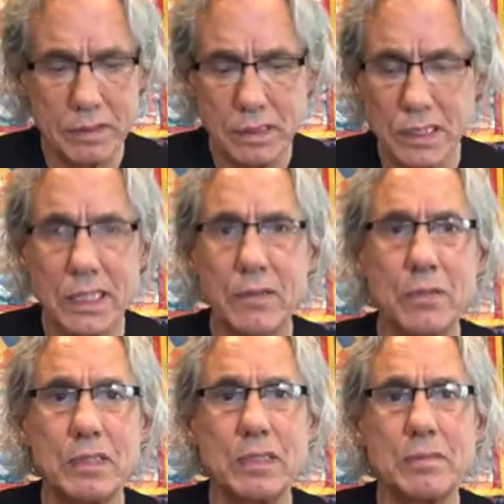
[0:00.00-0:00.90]
and she
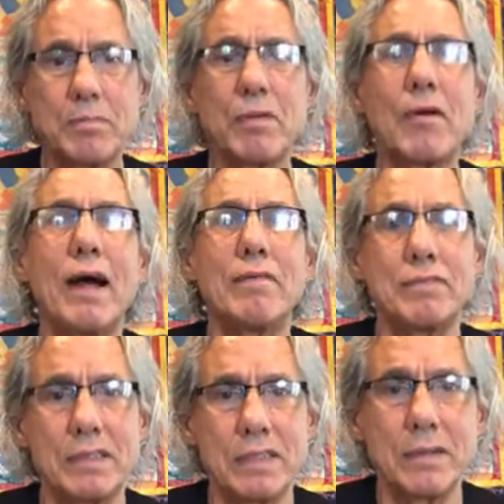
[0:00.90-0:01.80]
was
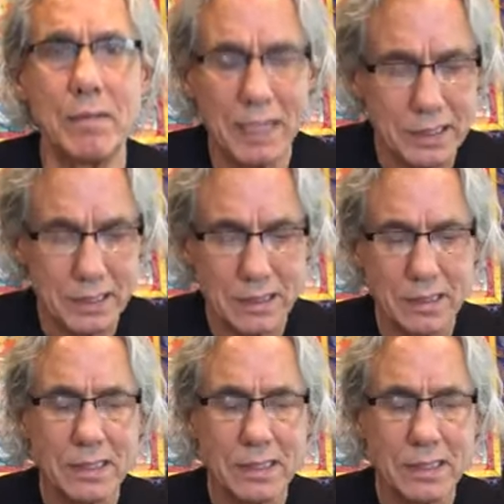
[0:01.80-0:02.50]
bereft, imagine.